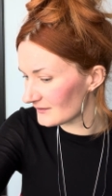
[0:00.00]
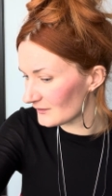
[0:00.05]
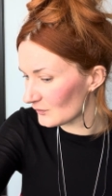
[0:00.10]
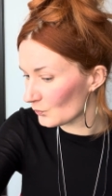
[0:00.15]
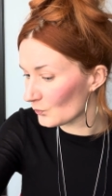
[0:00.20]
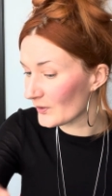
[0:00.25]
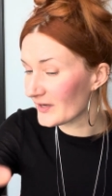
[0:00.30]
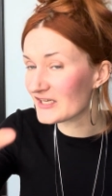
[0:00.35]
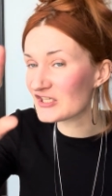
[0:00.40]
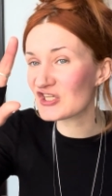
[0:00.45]

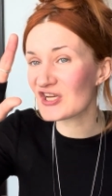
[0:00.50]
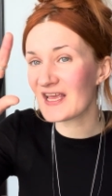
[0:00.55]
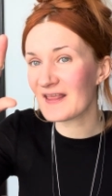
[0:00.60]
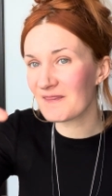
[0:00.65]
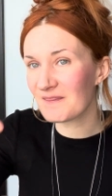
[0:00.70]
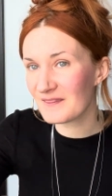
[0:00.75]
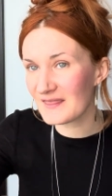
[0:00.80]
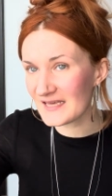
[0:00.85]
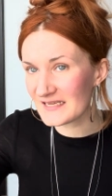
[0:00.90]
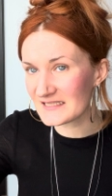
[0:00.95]
which
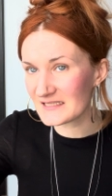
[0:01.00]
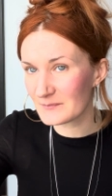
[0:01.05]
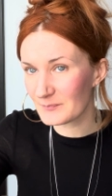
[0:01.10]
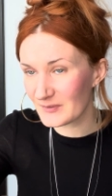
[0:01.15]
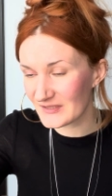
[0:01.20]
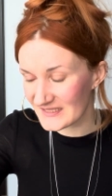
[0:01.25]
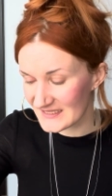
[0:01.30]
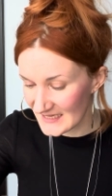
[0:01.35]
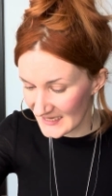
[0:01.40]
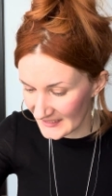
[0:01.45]
in this
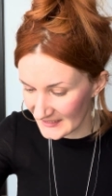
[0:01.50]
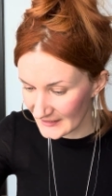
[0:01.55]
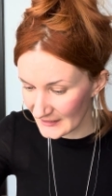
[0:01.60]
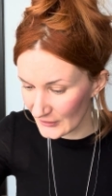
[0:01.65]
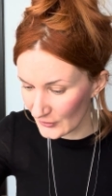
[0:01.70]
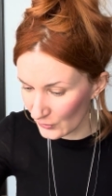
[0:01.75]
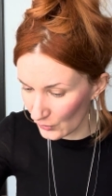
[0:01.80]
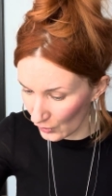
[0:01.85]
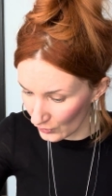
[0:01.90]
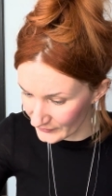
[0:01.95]
particular
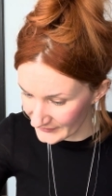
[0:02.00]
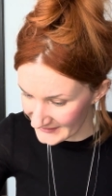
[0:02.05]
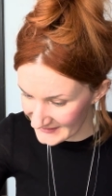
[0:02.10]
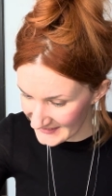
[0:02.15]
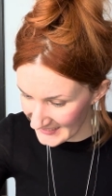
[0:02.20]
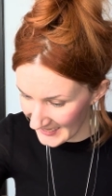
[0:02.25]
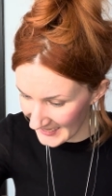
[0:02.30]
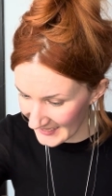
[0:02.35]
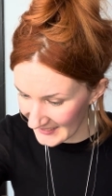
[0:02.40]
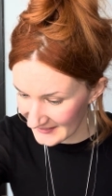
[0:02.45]

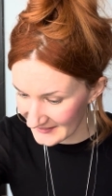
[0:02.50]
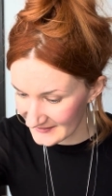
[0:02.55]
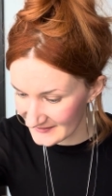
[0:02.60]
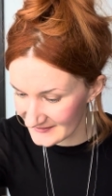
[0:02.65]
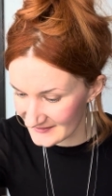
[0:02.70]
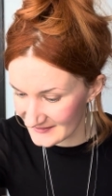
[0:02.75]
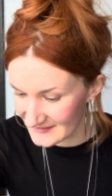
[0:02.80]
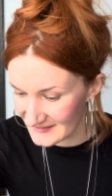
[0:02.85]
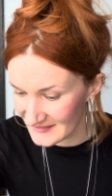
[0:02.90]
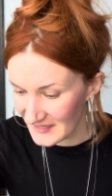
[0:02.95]

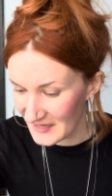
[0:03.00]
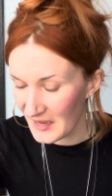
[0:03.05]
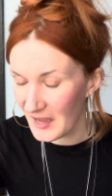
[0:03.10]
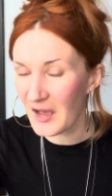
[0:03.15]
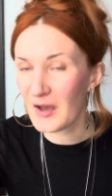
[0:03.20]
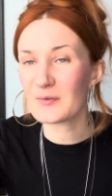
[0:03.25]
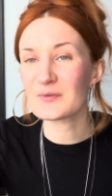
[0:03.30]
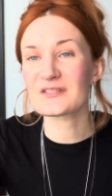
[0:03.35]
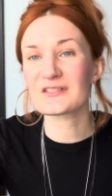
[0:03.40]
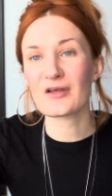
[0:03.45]
context,
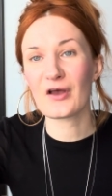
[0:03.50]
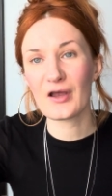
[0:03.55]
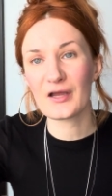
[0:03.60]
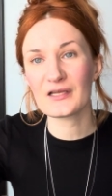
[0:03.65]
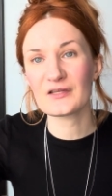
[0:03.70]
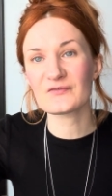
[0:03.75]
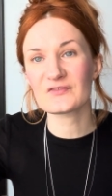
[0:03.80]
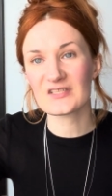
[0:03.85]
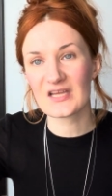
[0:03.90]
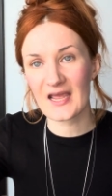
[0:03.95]
I was kind
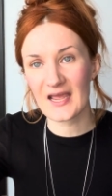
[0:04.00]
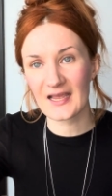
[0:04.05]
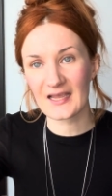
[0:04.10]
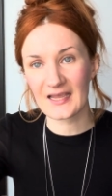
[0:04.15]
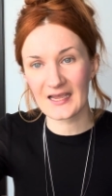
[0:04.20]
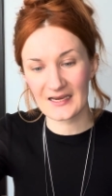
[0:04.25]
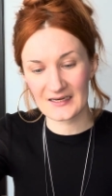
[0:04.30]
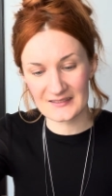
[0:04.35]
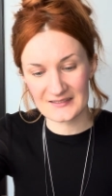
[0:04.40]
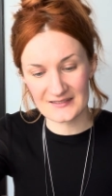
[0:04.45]
of
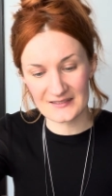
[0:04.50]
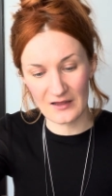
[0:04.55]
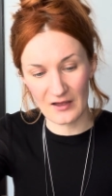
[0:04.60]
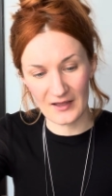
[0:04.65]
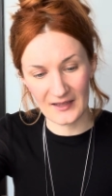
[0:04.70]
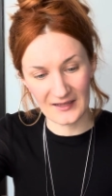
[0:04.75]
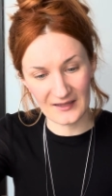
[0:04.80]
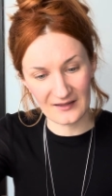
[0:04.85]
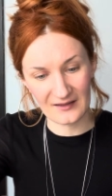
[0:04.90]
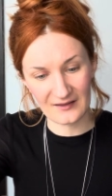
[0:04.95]
taking as
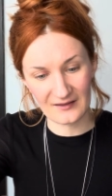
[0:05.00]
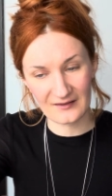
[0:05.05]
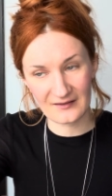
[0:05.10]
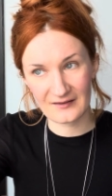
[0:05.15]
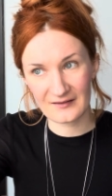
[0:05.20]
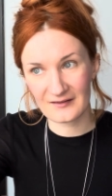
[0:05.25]
like